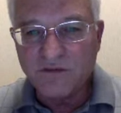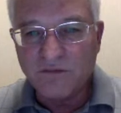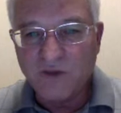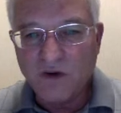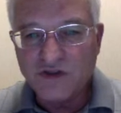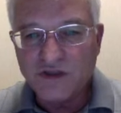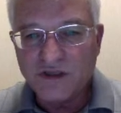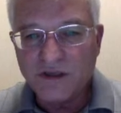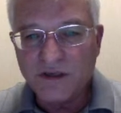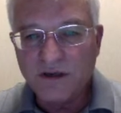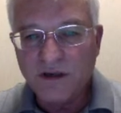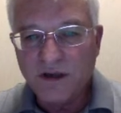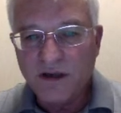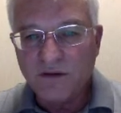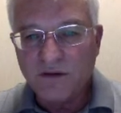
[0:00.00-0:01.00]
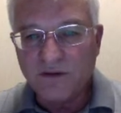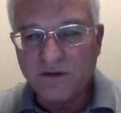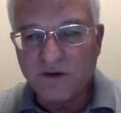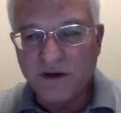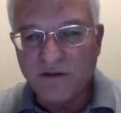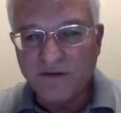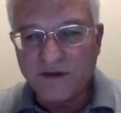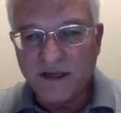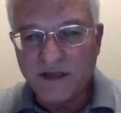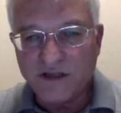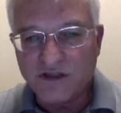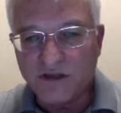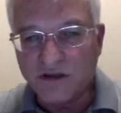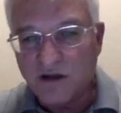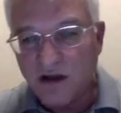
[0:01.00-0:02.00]
motion, we have a
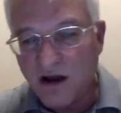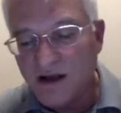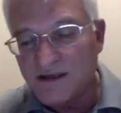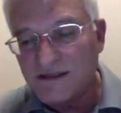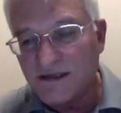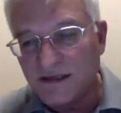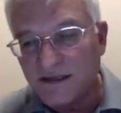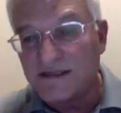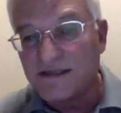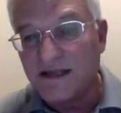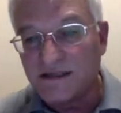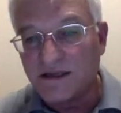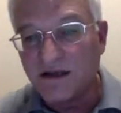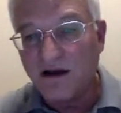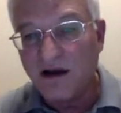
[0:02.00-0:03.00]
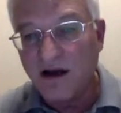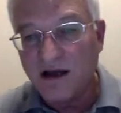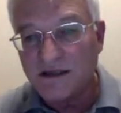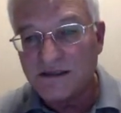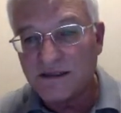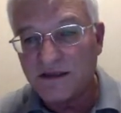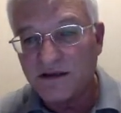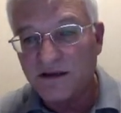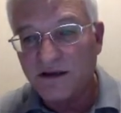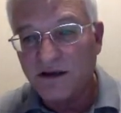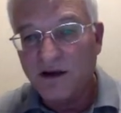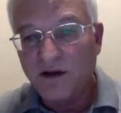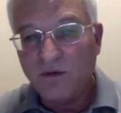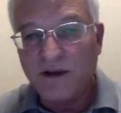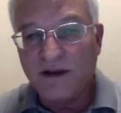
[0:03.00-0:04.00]
gravitational constant, at least that's a constant,
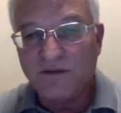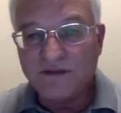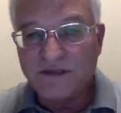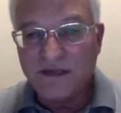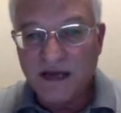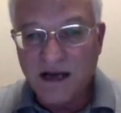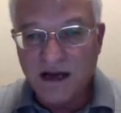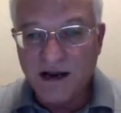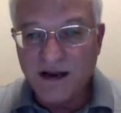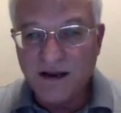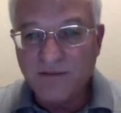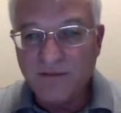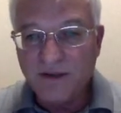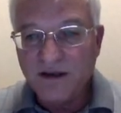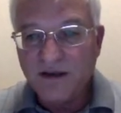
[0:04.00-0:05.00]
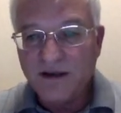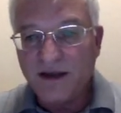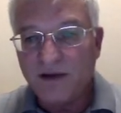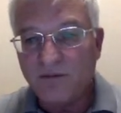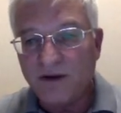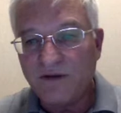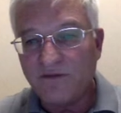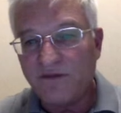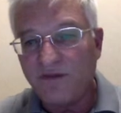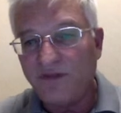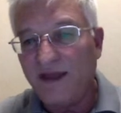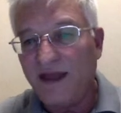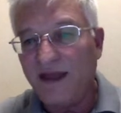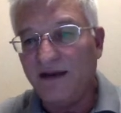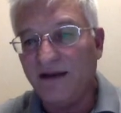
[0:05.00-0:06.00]
we have time, and we have
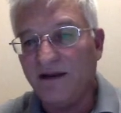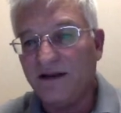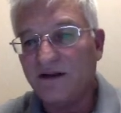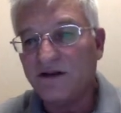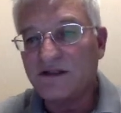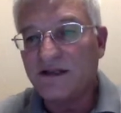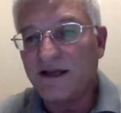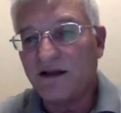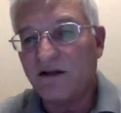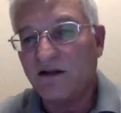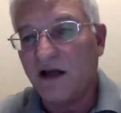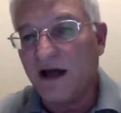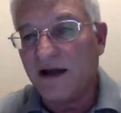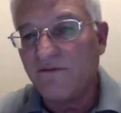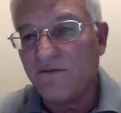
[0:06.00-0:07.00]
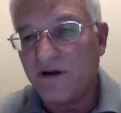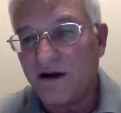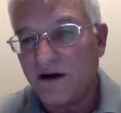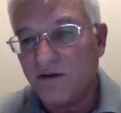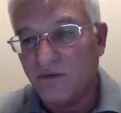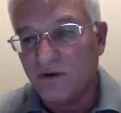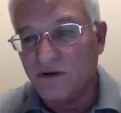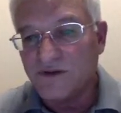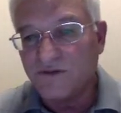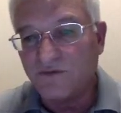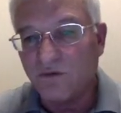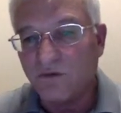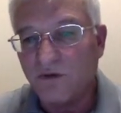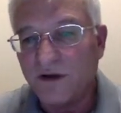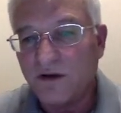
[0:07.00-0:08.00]
theta. It looks like a lot of variables
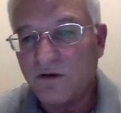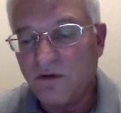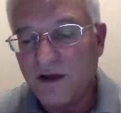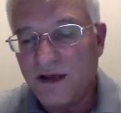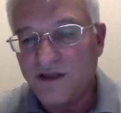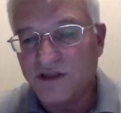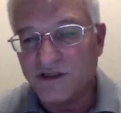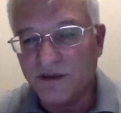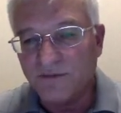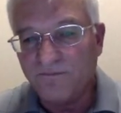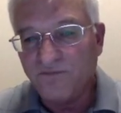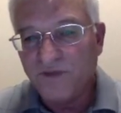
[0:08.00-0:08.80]
for one equation.